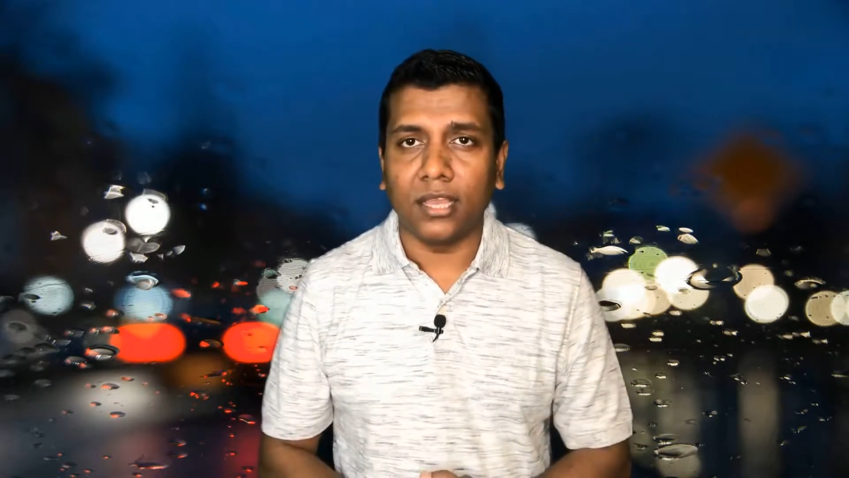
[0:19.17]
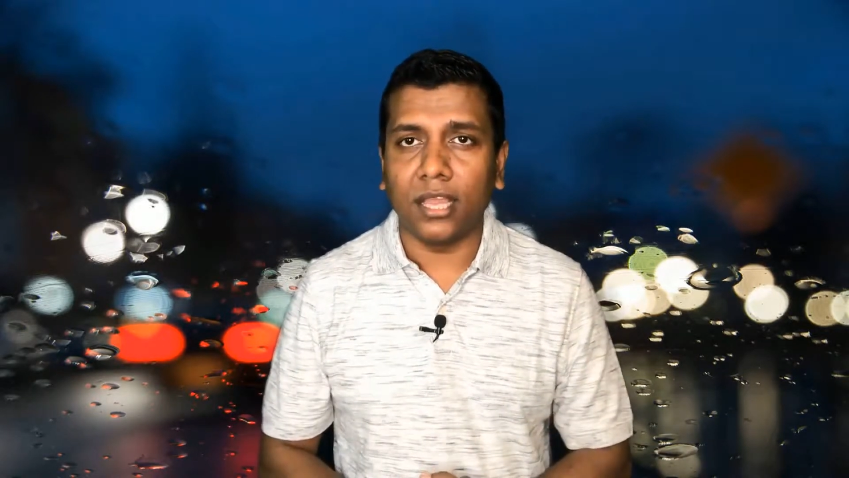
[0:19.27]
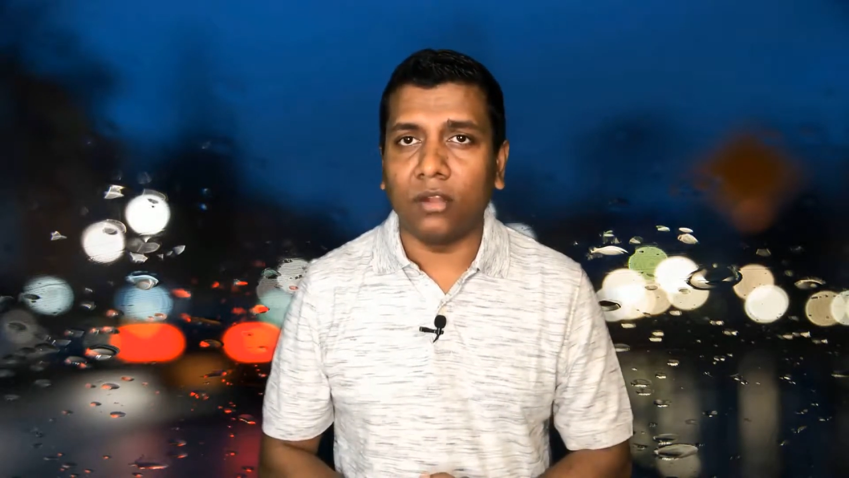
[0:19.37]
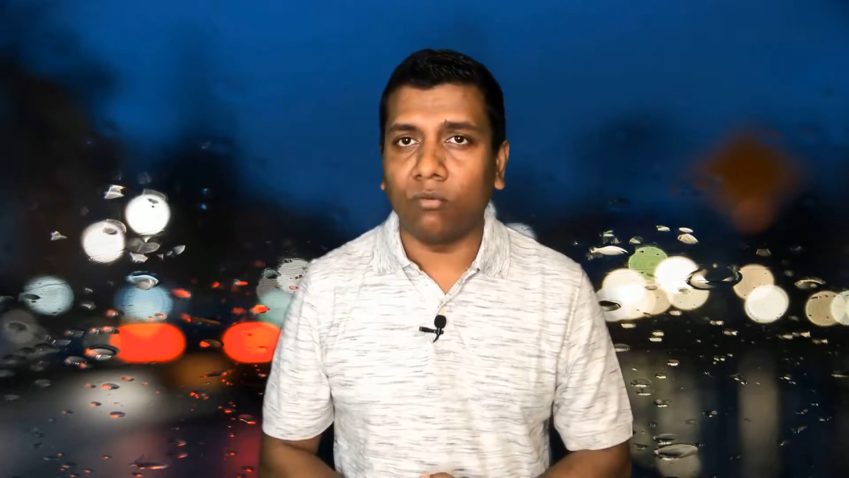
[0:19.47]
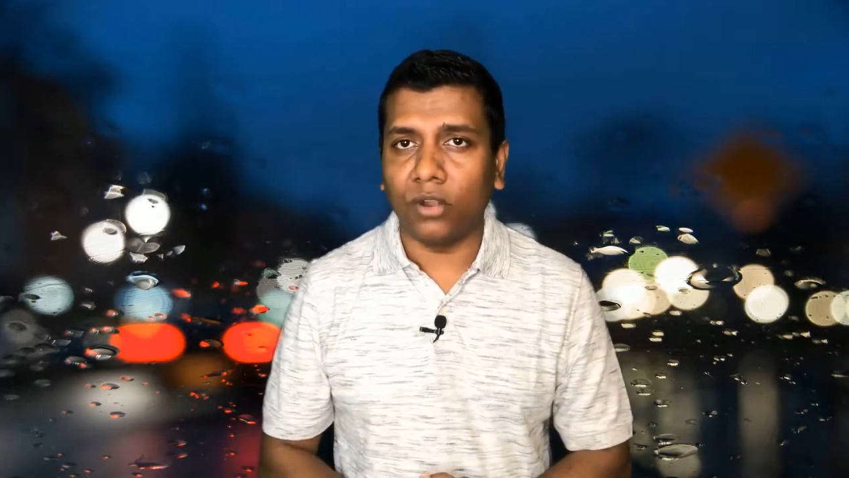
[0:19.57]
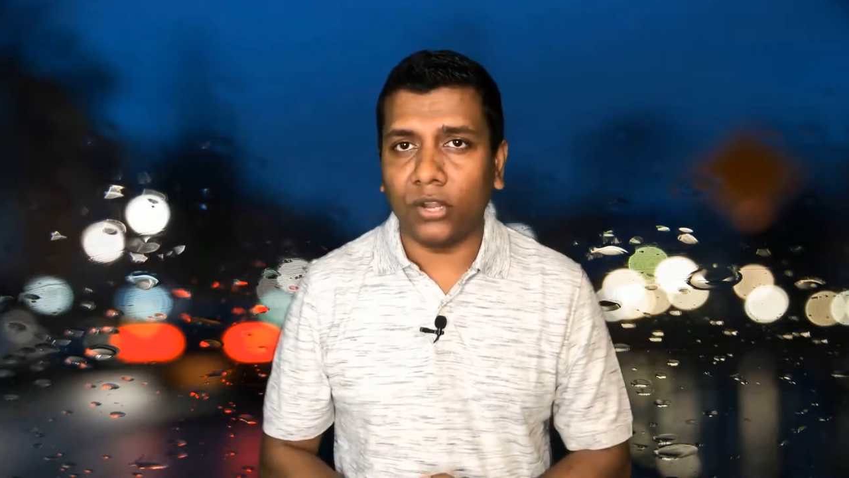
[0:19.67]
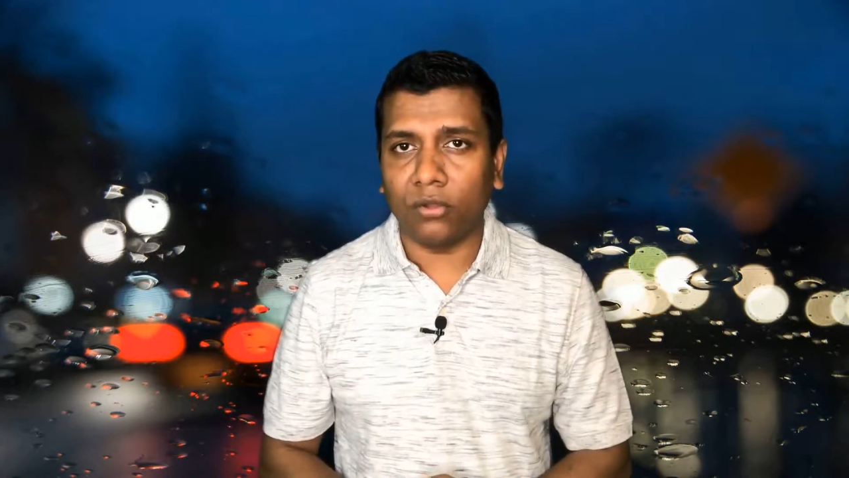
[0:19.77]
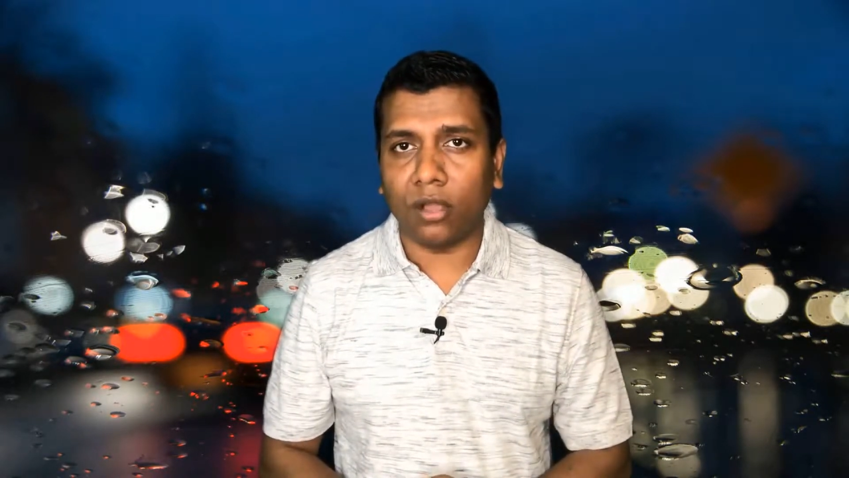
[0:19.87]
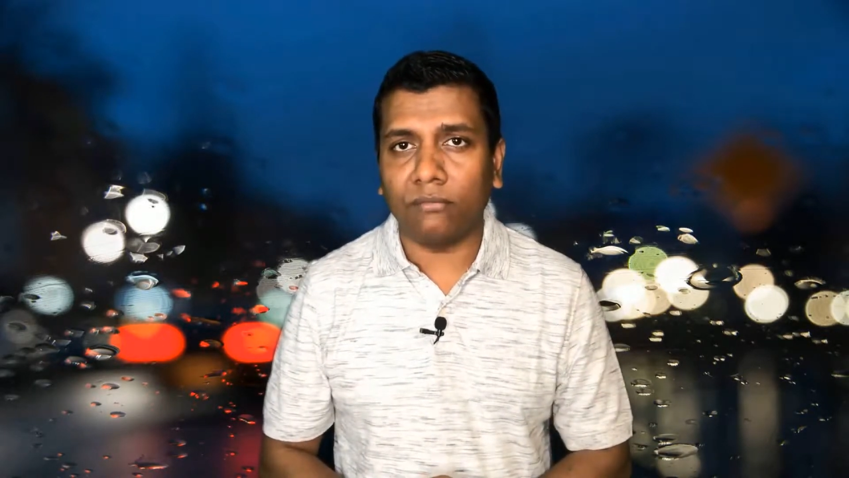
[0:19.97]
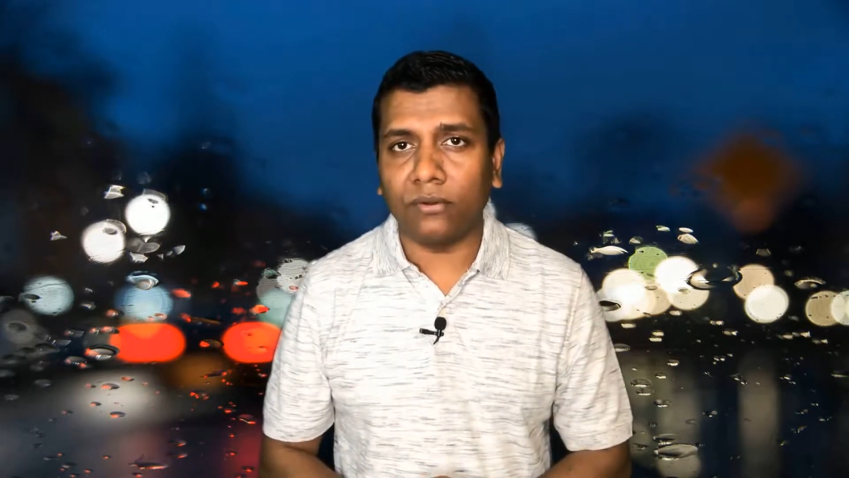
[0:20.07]
in what you
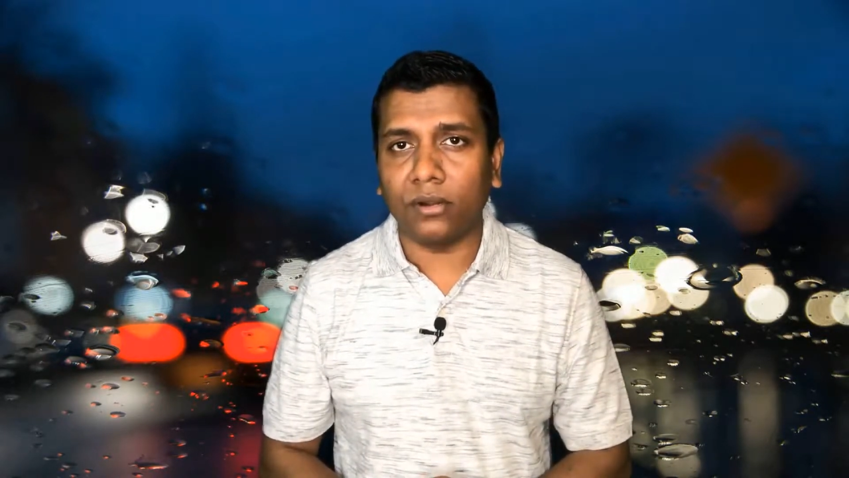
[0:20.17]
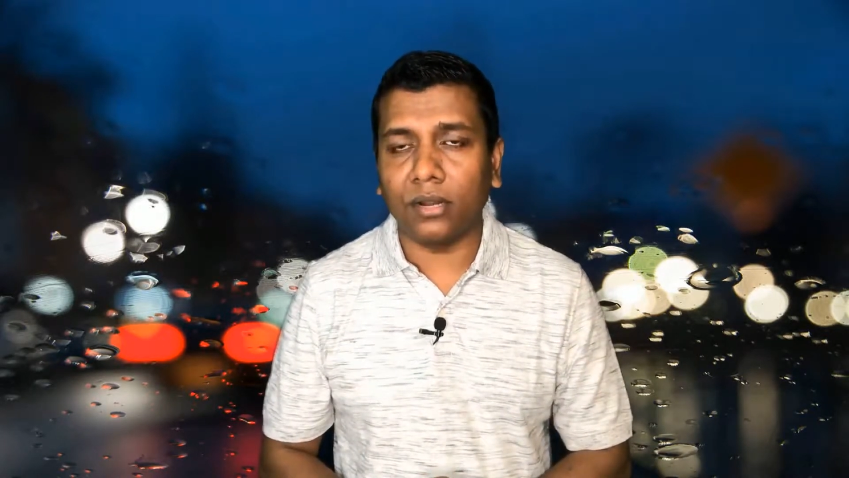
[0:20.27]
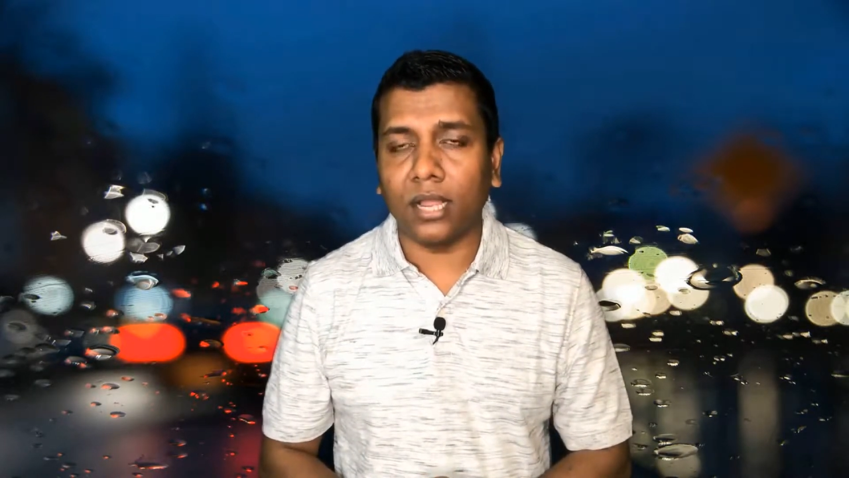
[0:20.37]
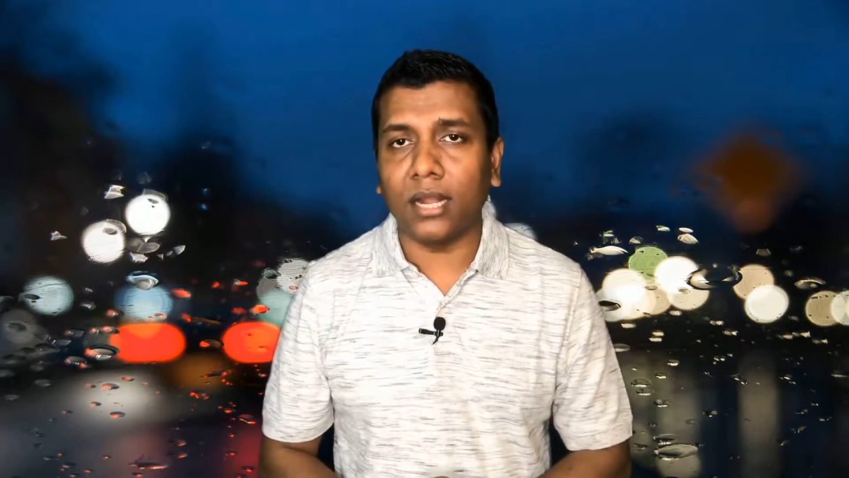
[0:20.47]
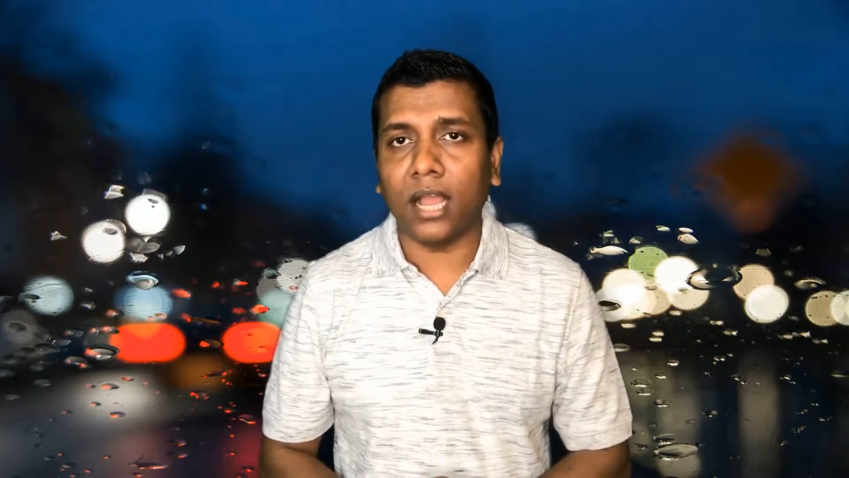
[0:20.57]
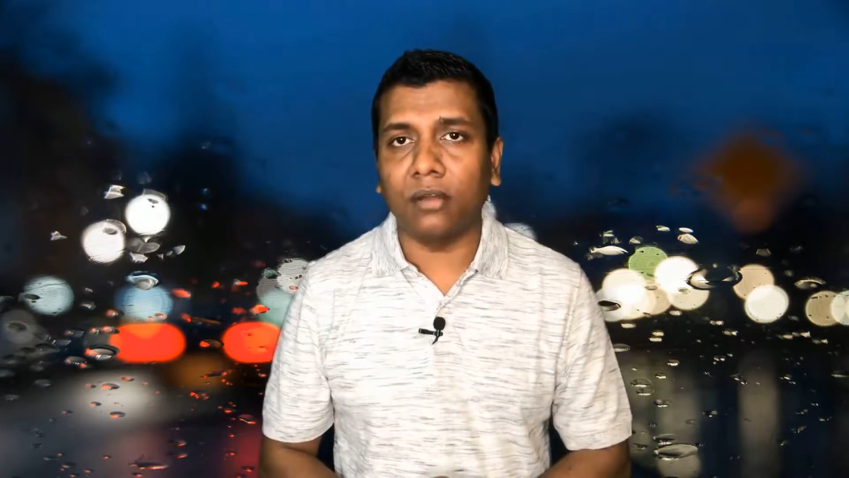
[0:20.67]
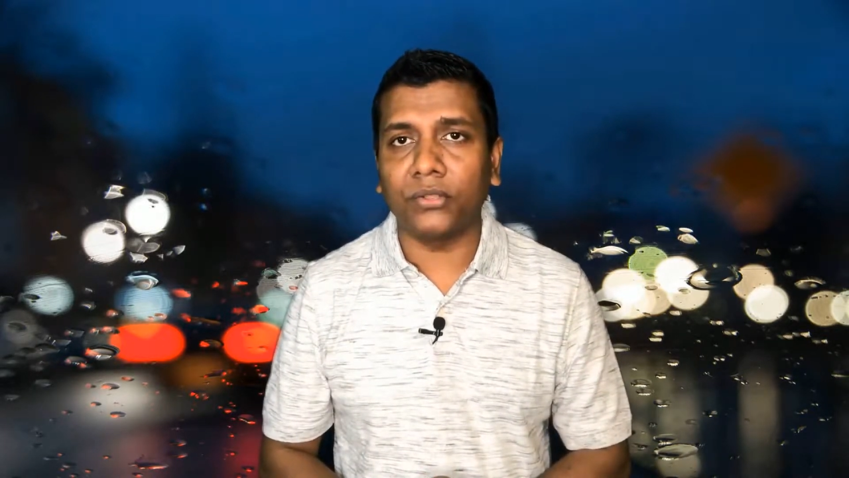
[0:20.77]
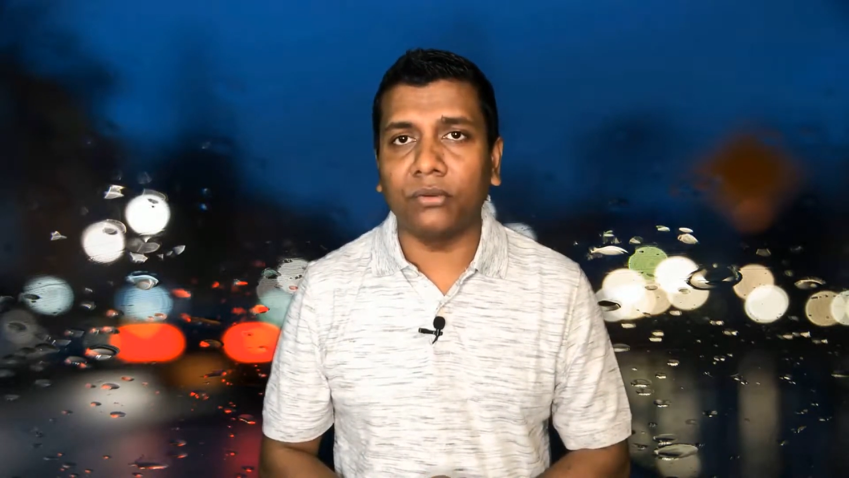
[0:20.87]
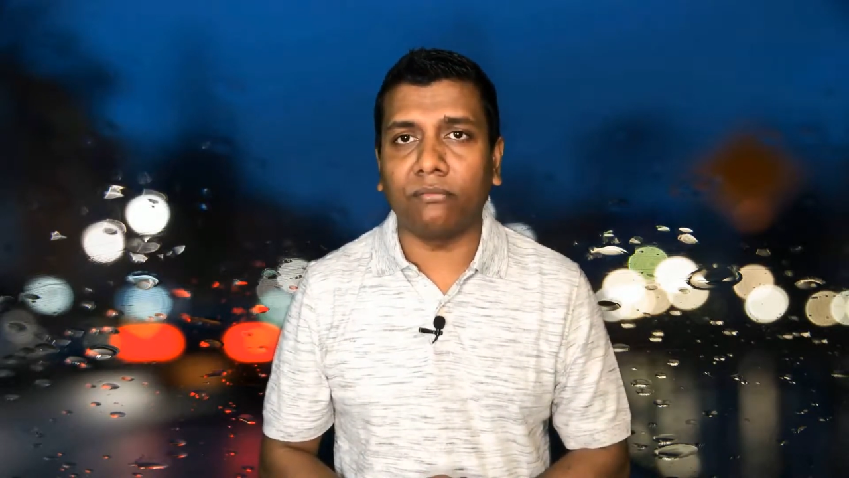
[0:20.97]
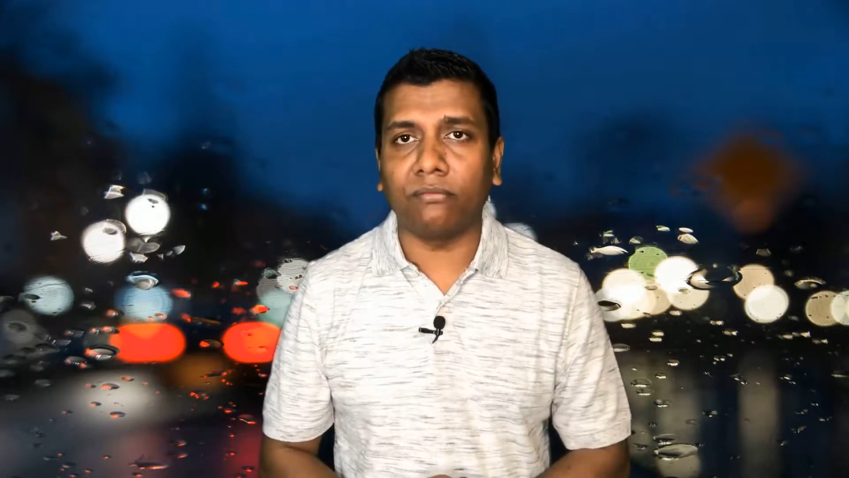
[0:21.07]
offer and how
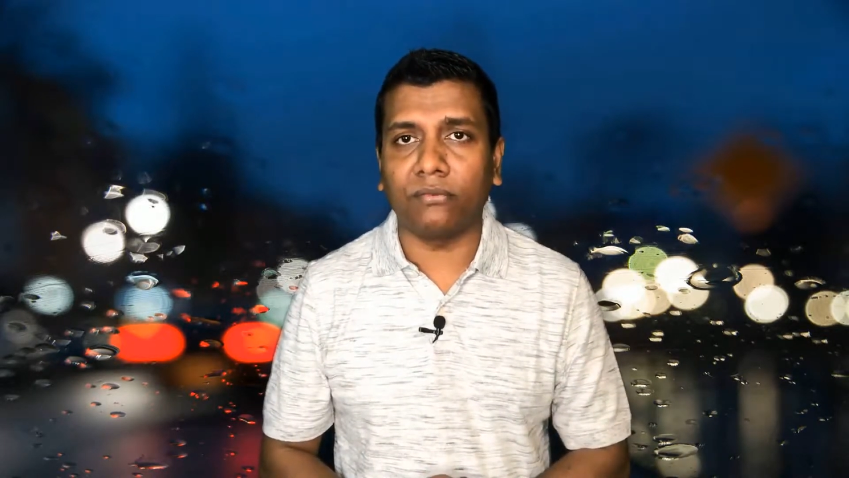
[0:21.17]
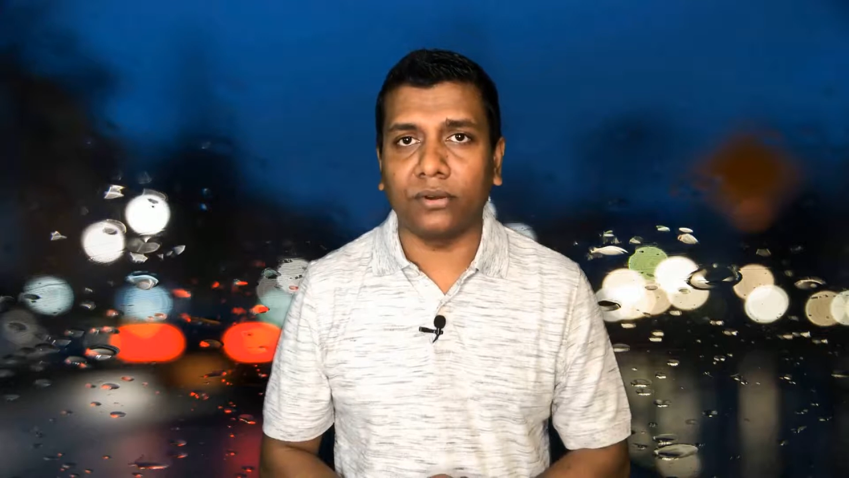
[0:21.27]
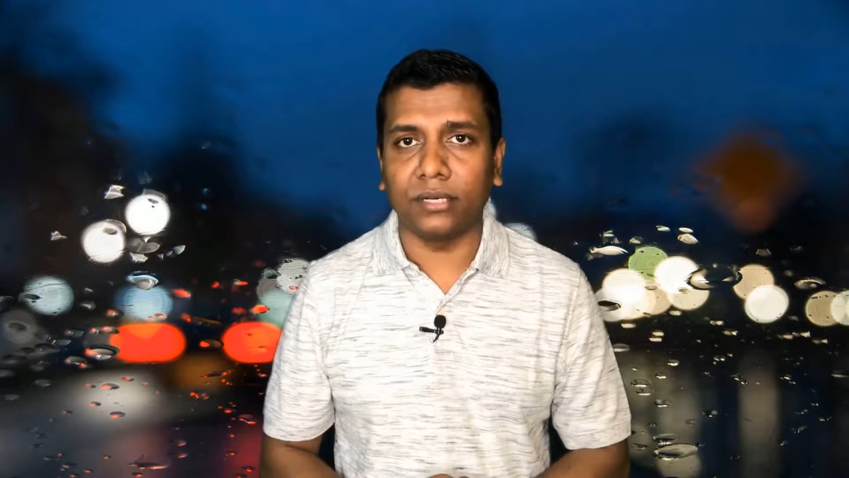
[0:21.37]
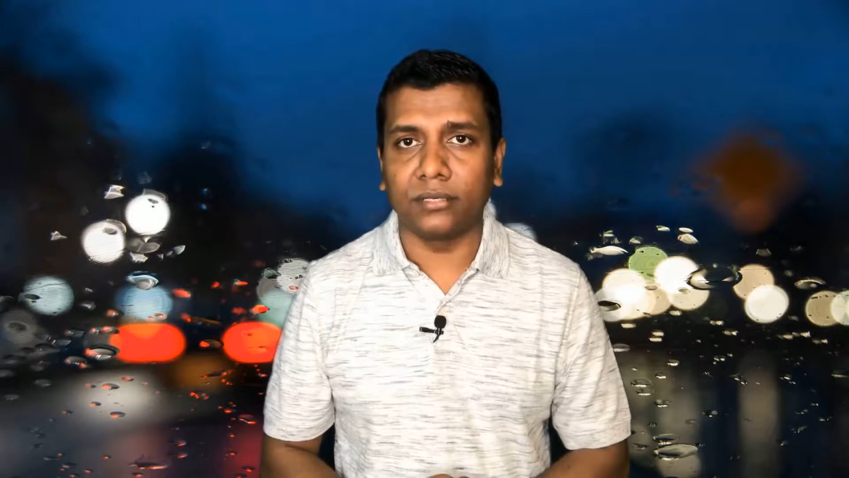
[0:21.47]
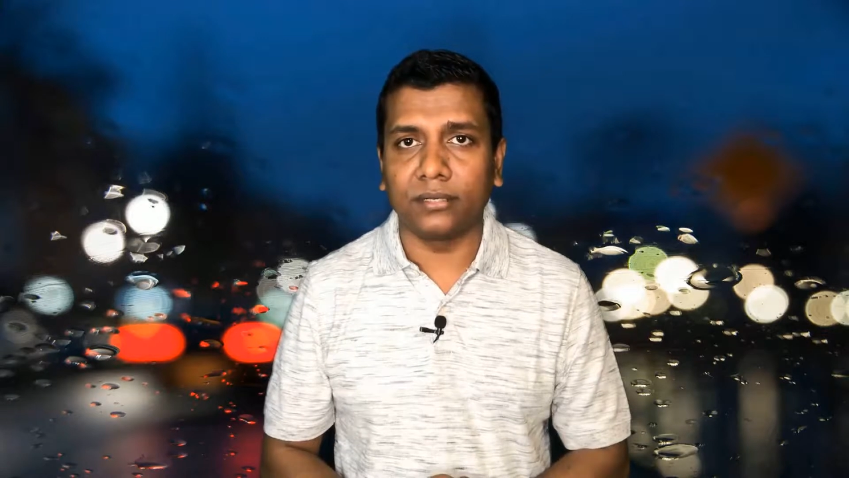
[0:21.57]
you offer it.